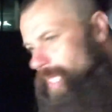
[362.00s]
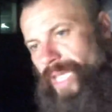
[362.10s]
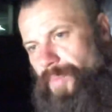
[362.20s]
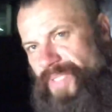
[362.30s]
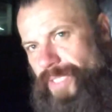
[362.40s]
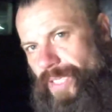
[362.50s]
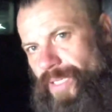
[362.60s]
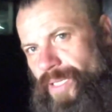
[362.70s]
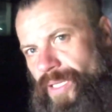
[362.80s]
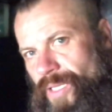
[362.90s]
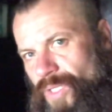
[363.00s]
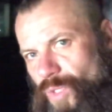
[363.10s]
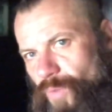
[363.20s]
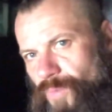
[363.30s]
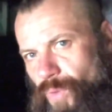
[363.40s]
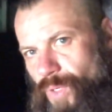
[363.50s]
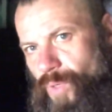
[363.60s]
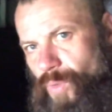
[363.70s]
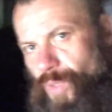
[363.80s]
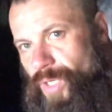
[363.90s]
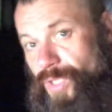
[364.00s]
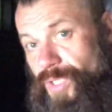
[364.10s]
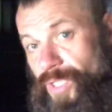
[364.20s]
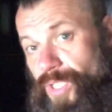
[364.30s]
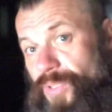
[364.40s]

names and so forth, or concern